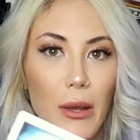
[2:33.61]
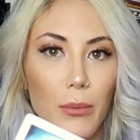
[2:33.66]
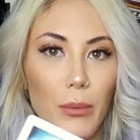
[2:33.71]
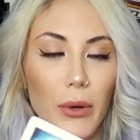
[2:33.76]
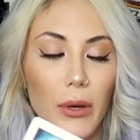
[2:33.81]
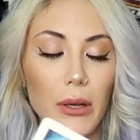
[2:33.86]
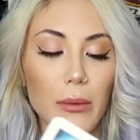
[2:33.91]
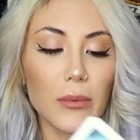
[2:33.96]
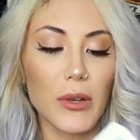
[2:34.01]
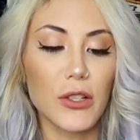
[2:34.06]

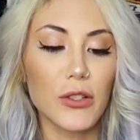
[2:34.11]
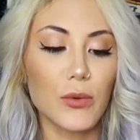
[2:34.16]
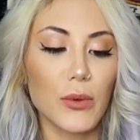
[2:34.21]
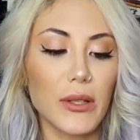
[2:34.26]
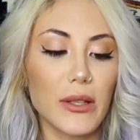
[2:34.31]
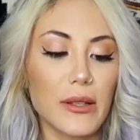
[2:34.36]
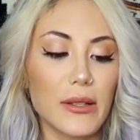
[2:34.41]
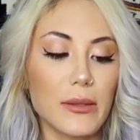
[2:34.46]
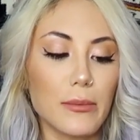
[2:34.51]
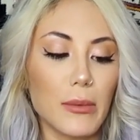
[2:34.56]
Pretty much
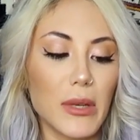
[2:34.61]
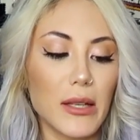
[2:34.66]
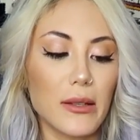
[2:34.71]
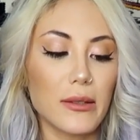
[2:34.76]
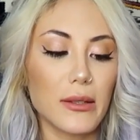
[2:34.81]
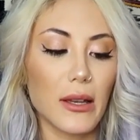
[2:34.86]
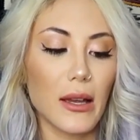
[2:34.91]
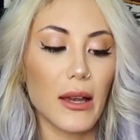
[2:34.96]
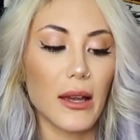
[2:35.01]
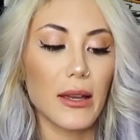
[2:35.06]
what this
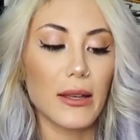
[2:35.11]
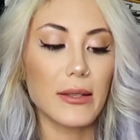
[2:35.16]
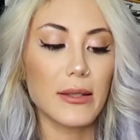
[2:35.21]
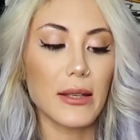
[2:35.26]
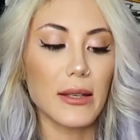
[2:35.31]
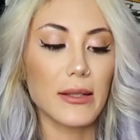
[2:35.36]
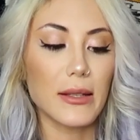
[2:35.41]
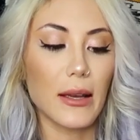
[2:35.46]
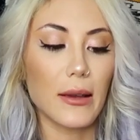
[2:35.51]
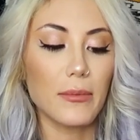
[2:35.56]
means, guys,
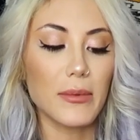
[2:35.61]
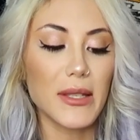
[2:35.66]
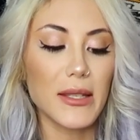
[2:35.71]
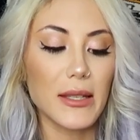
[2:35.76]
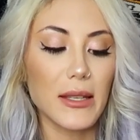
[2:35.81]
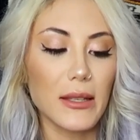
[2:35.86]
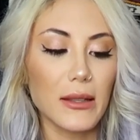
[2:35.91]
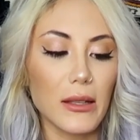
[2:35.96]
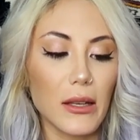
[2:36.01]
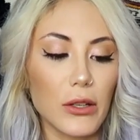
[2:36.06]
is I'm
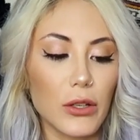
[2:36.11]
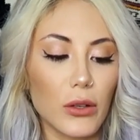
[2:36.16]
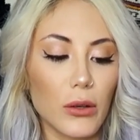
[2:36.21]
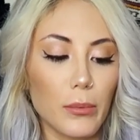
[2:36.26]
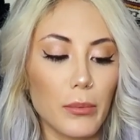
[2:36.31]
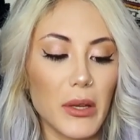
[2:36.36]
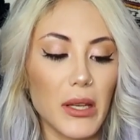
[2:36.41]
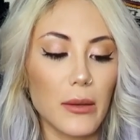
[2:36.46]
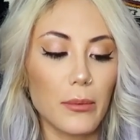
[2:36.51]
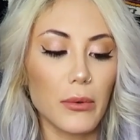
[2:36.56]
seeing that you're
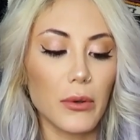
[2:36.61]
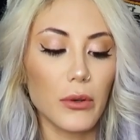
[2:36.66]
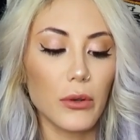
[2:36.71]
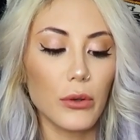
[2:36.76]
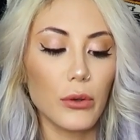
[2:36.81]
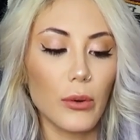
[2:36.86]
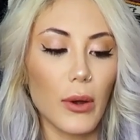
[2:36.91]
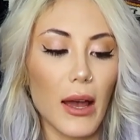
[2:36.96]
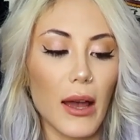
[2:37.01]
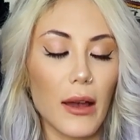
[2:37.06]
people
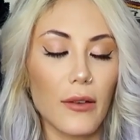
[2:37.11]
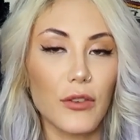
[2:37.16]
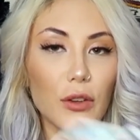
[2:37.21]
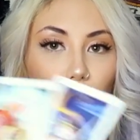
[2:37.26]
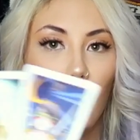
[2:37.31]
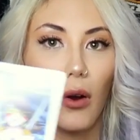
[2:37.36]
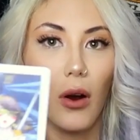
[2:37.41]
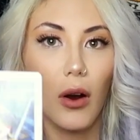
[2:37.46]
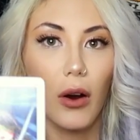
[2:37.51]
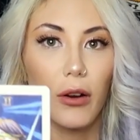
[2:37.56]
who have
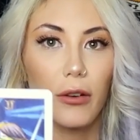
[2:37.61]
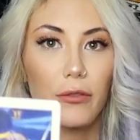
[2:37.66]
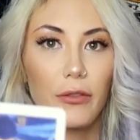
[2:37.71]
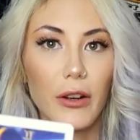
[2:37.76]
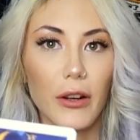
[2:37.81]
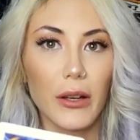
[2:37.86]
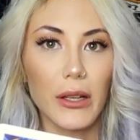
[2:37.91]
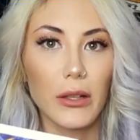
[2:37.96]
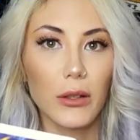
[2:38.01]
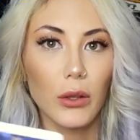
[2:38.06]
your heart
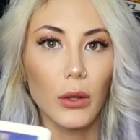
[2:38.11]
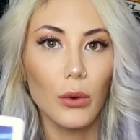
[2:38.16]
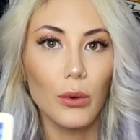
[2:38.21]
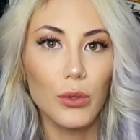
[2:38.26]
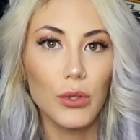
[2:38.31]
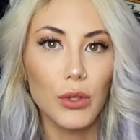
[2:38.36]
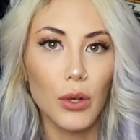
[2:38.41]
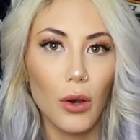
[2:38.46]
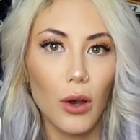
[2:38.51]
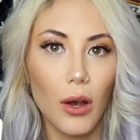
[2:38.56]
very
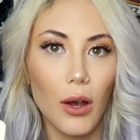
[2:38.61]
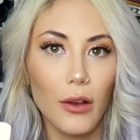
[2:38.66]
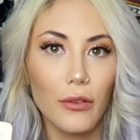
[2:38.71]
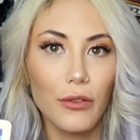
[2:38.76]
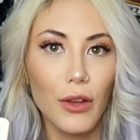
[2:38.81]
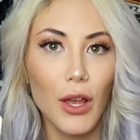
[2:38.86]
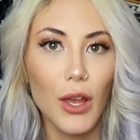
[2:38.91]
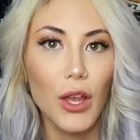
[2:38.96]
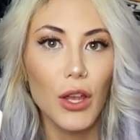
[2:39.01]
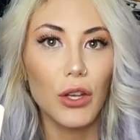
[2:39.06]
closed
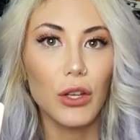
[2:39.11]
off.